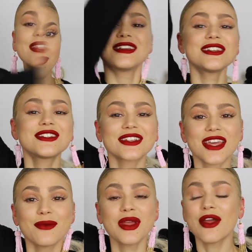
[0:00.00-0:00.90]
This is just
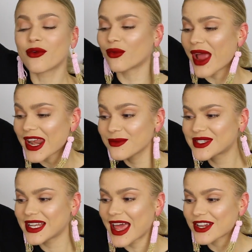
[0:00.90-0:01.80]
gonna be a random
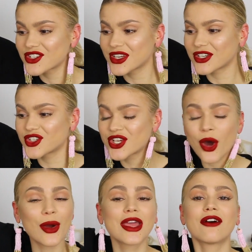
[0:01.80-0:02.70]
selection and
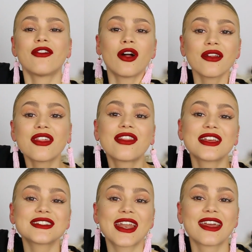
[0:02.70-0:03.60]
showing of all of the
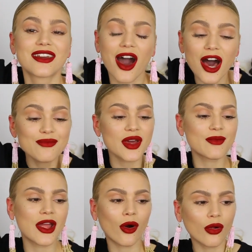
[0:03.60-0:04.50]
things that I got, but
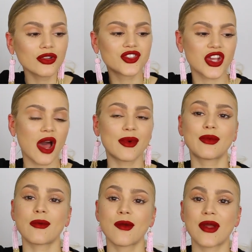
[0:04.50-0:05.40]
my old job at
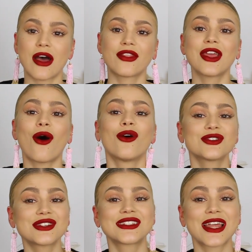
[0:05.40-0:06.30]
Bobbi Brown, they
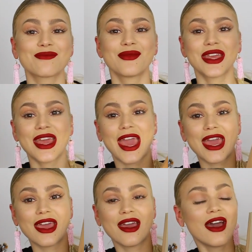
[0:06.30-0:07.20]
also sent me
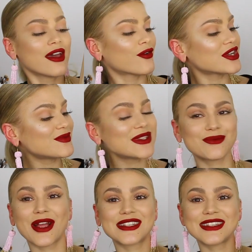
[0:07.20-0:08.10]
a Christmas
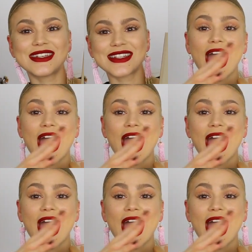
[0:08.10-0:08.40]
present.